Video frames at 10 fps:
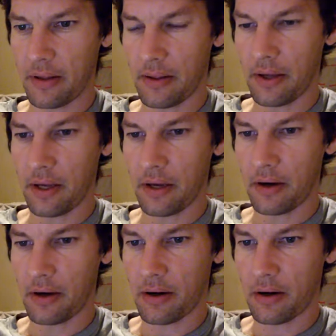They
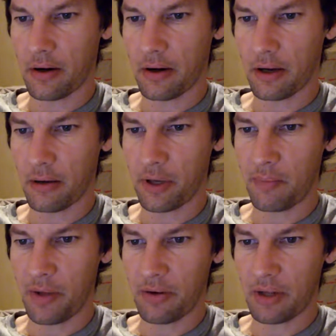are coming.
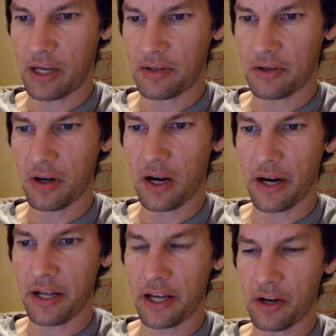Middle class are
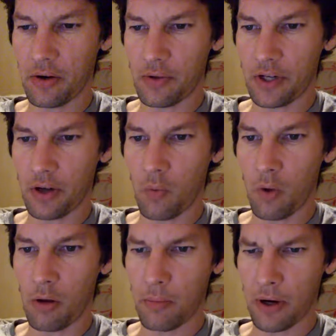hiding at Hotel
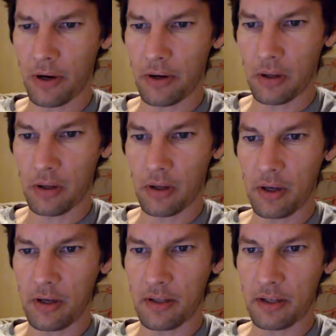Walmart.
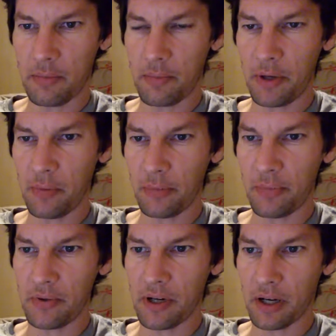Is this about people
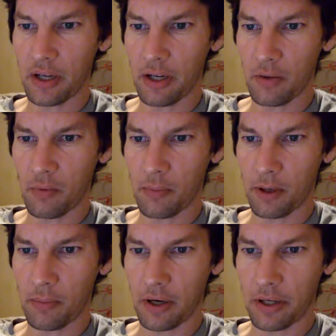boondocking in the
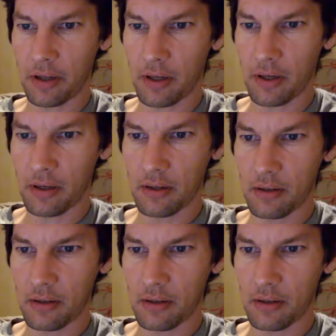Walmart parking lot?